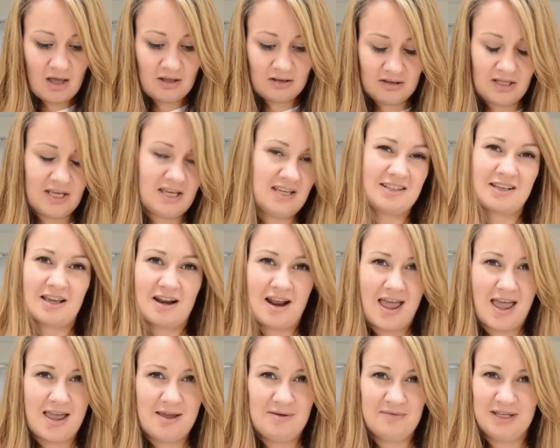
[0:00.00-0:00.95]
Lee's going to
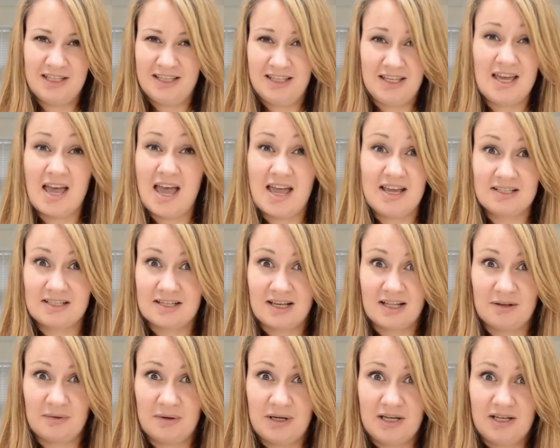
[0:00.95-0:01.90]
hate me, Lee hates
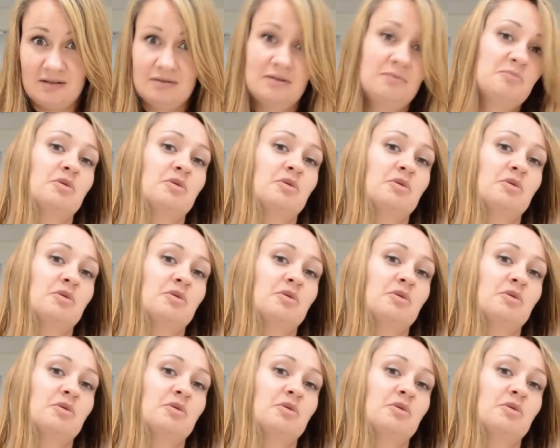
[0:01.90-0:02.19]
Halloween,